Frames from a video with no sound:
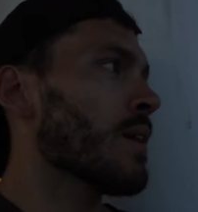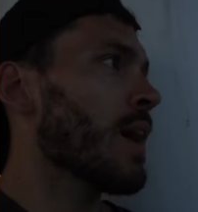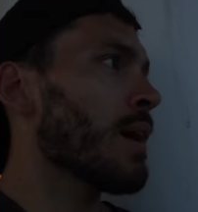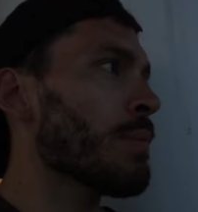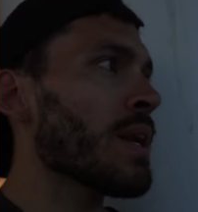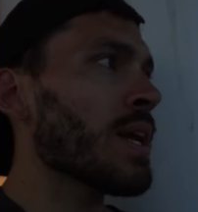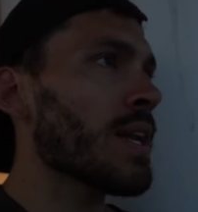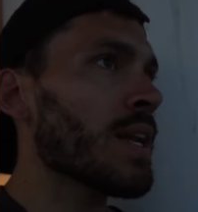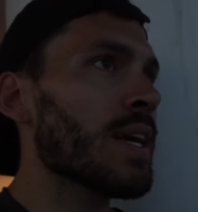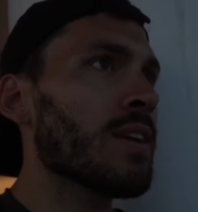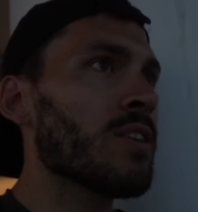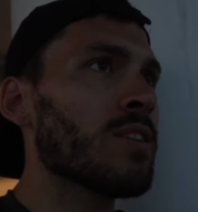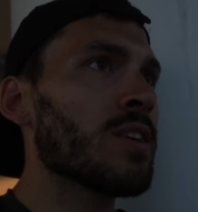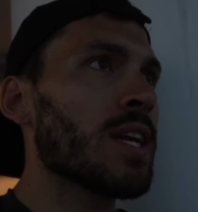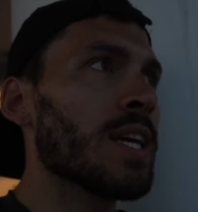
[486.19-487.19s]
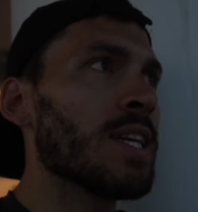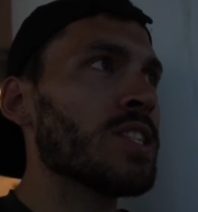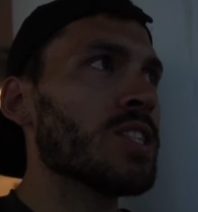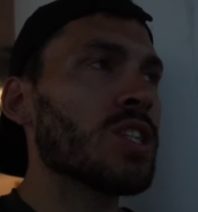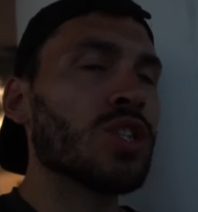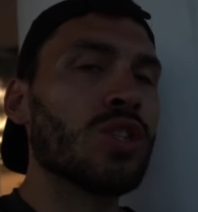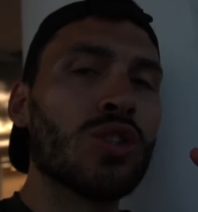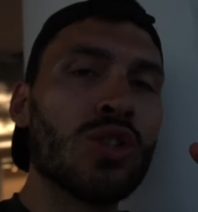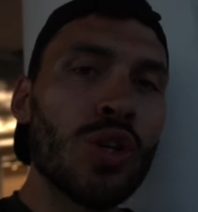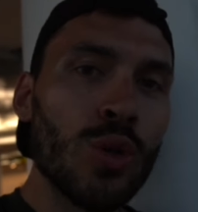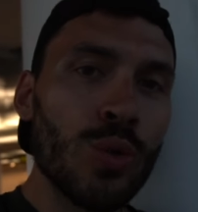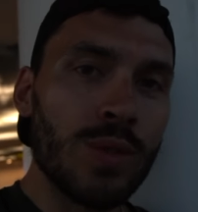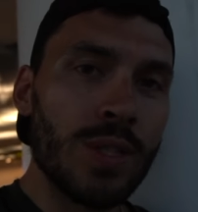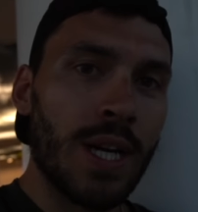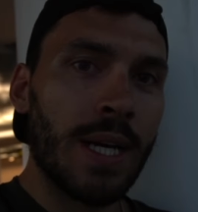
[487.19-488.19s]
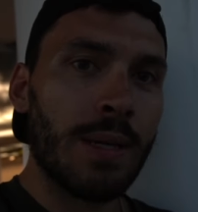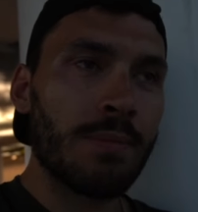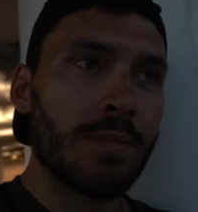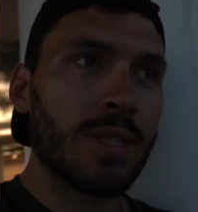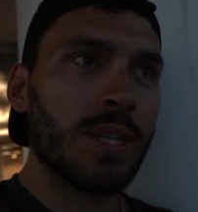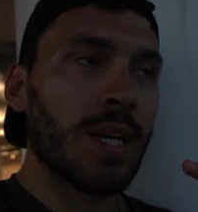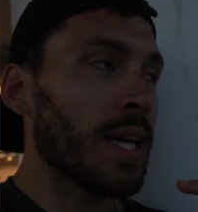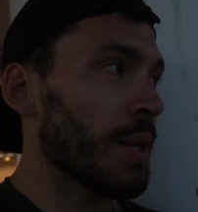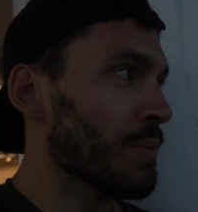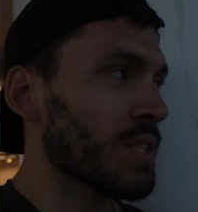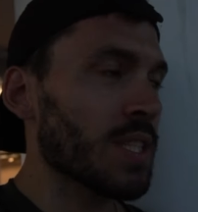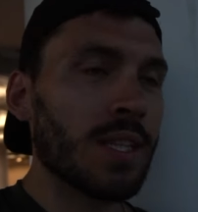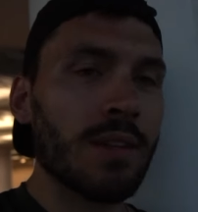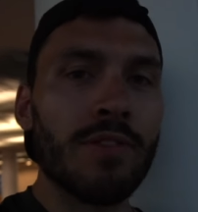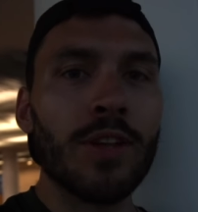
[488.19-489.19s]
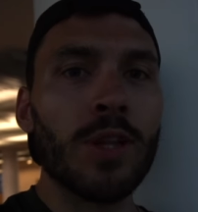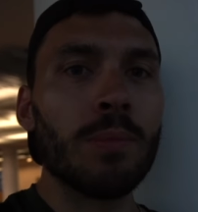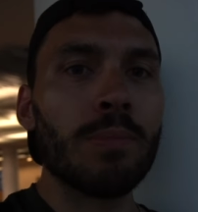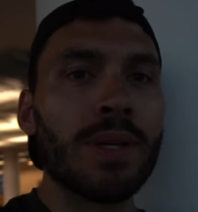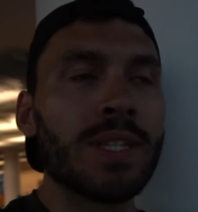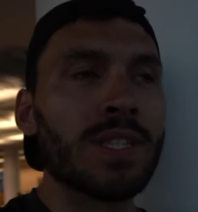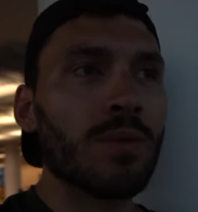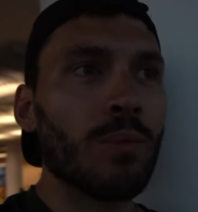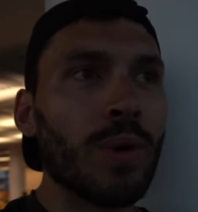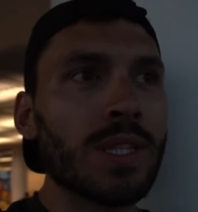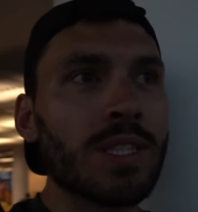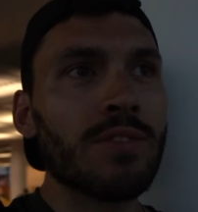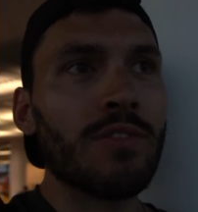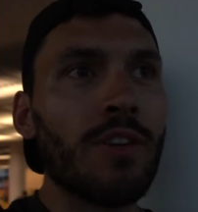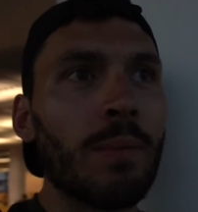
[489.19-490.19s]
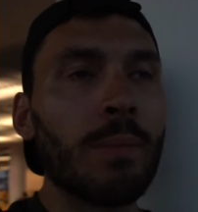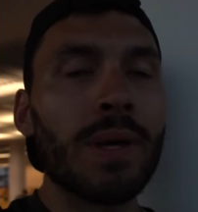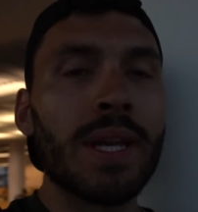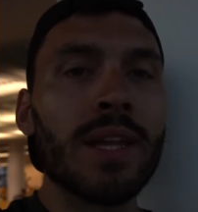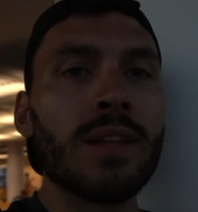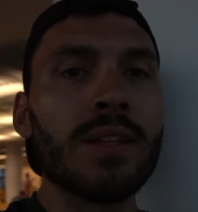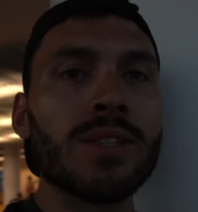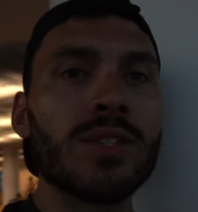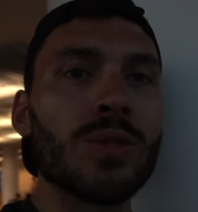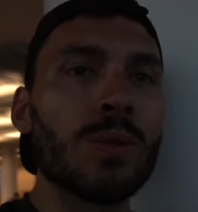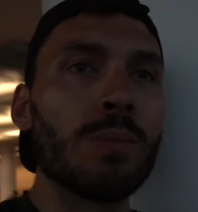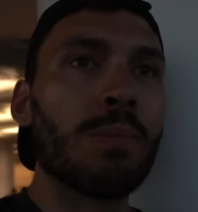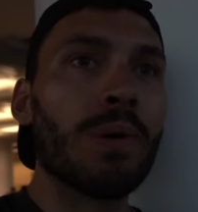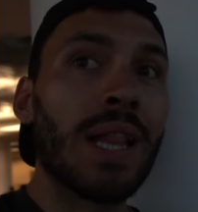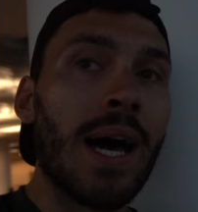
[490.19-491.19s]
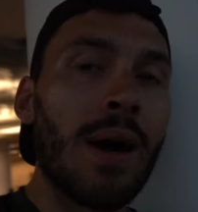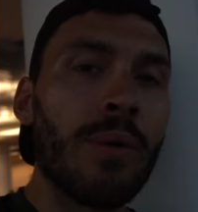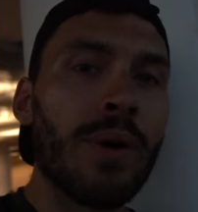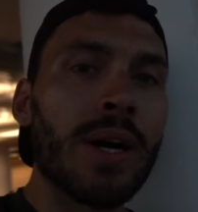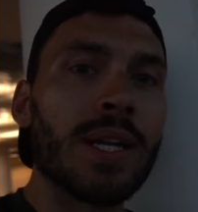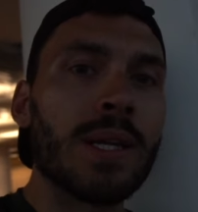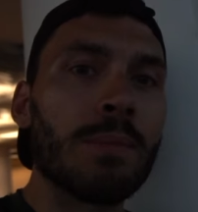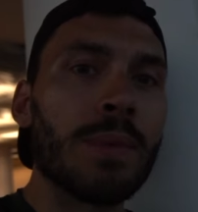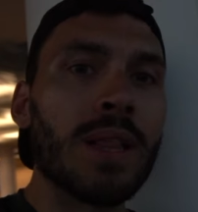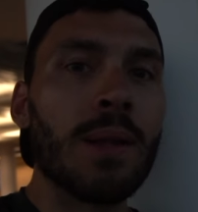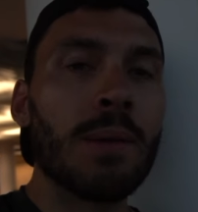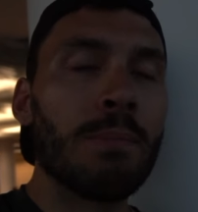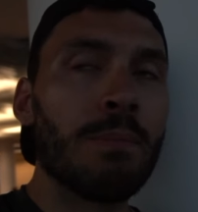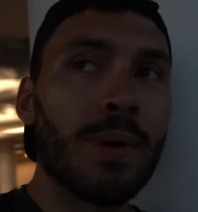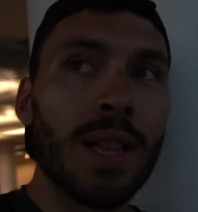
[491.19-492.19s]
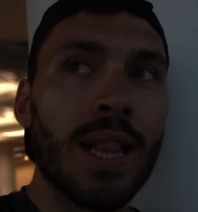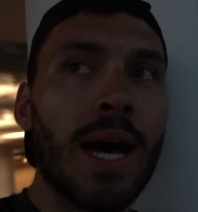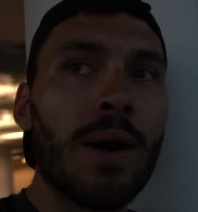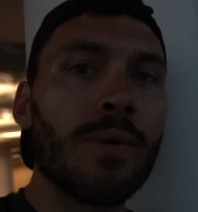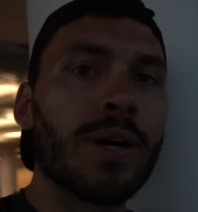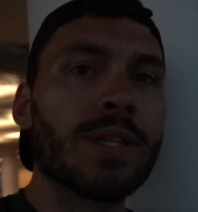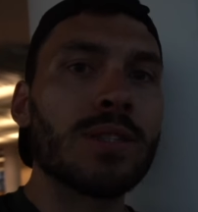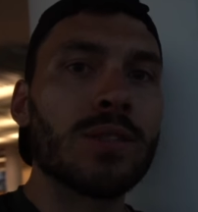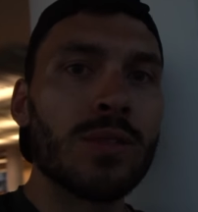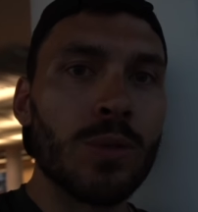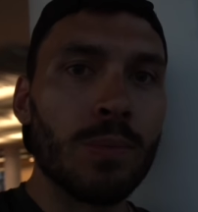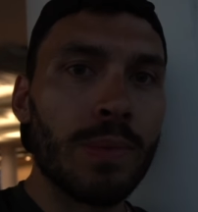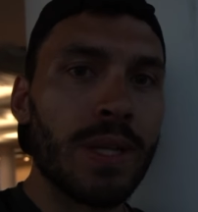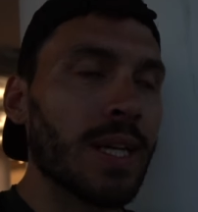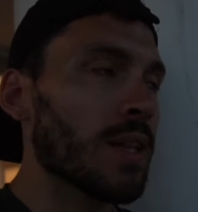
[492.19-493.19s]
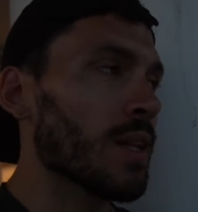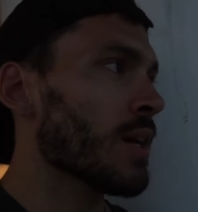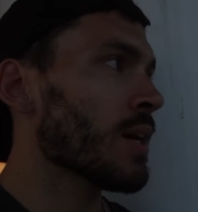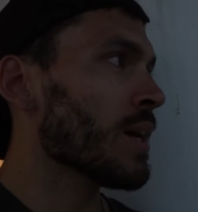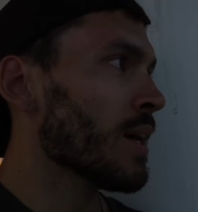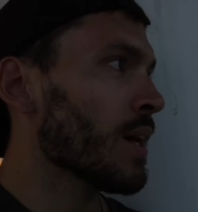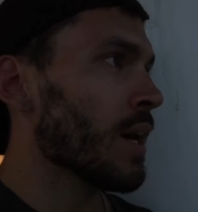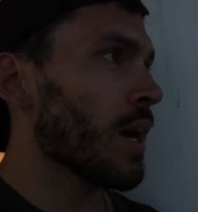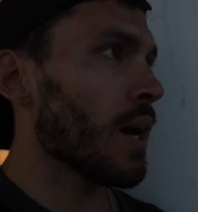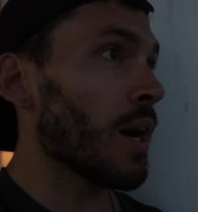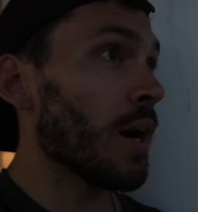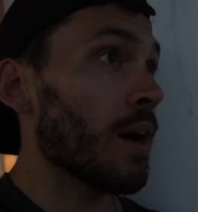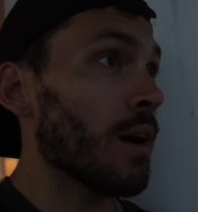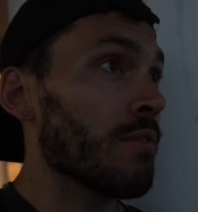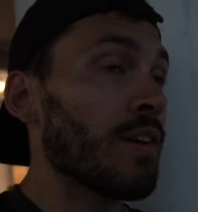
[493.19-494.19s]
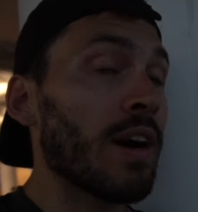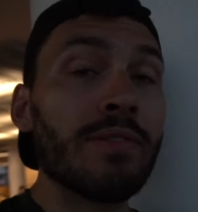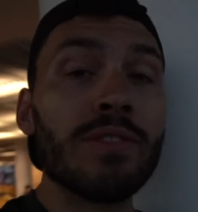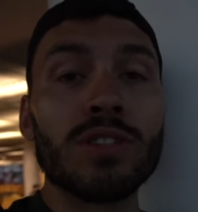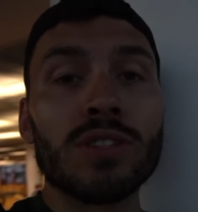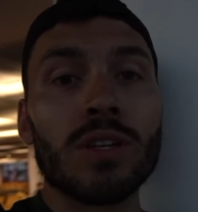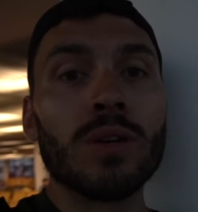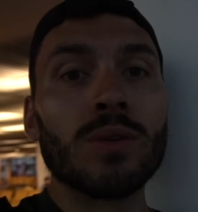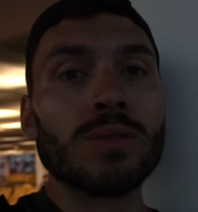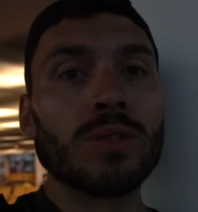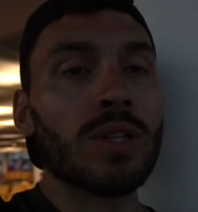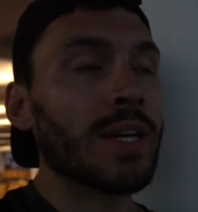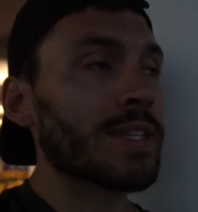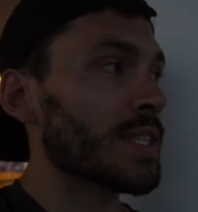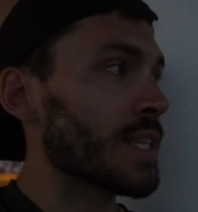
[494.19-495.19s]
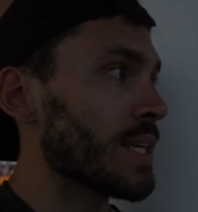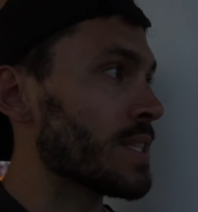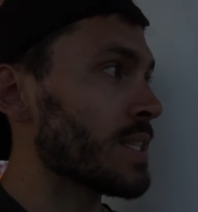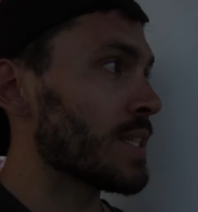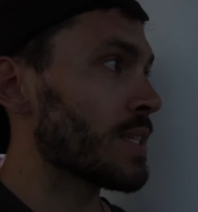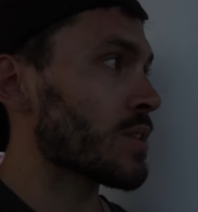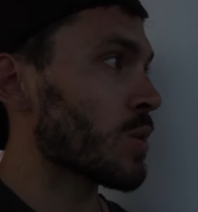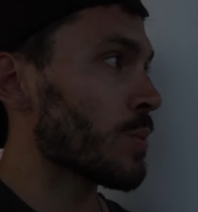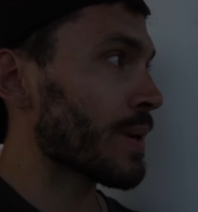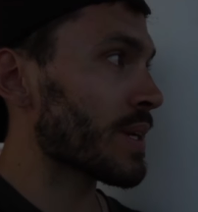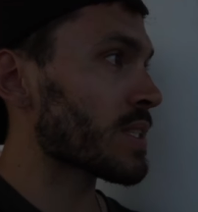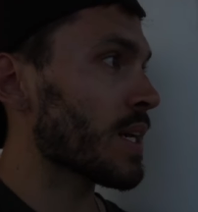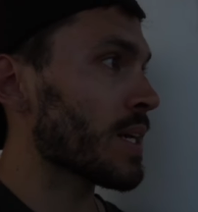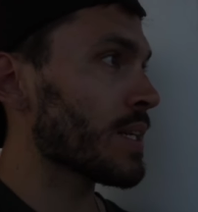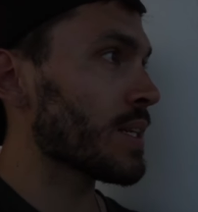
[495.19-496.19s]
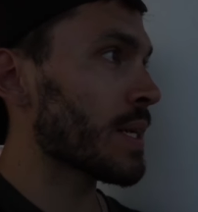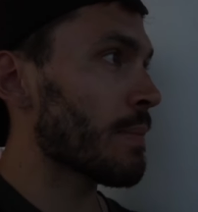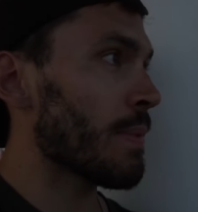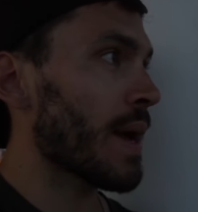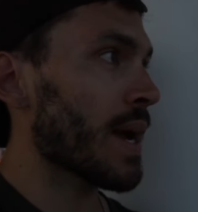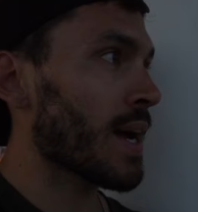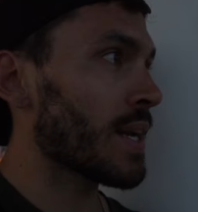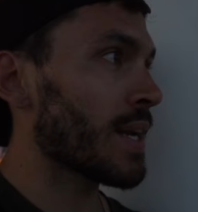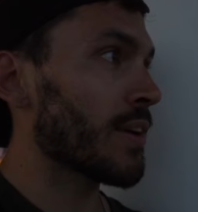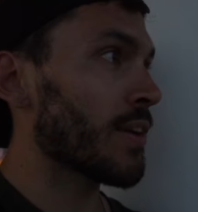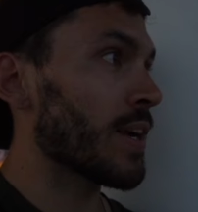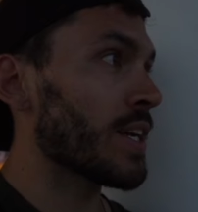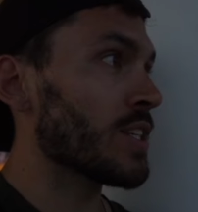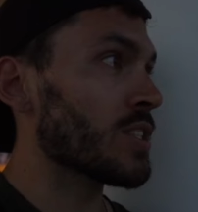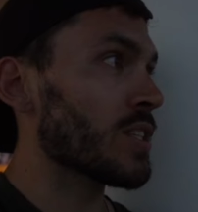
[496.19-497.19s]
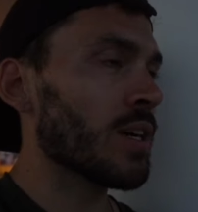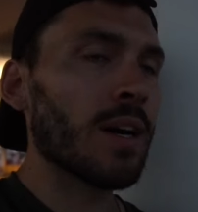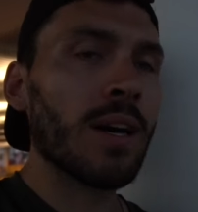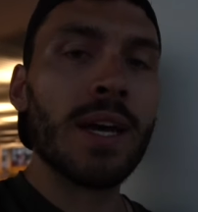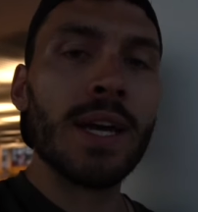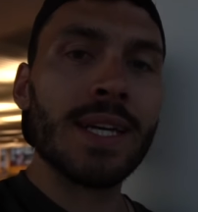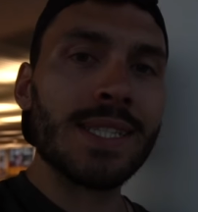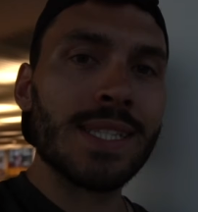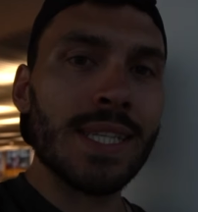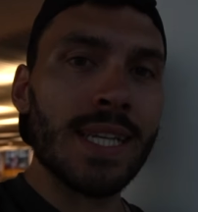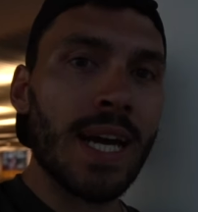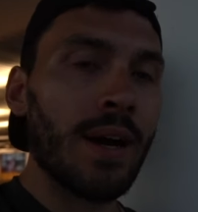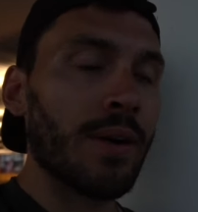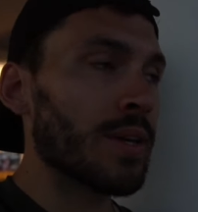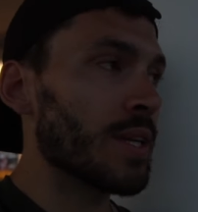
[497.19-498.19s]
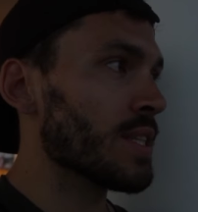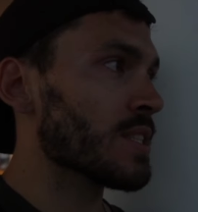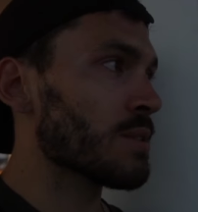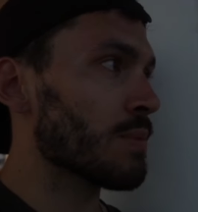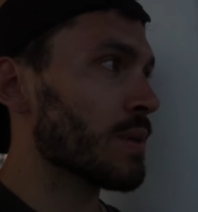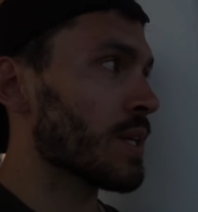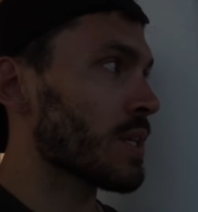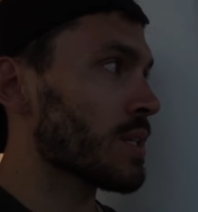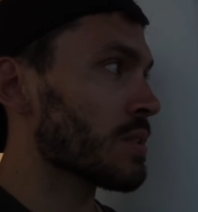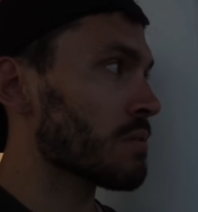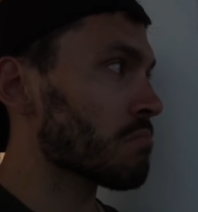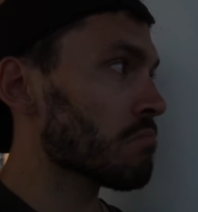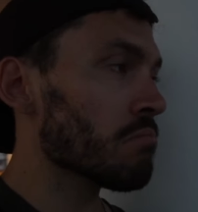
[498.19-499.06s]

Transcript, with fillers: I've been on AirAsia two times, and it was in the Philippines. Once from Manila to Palawan and Palawan to Manila uh, five years ago in 2018. So I'm excited to get back on AirAsia, see how it is, because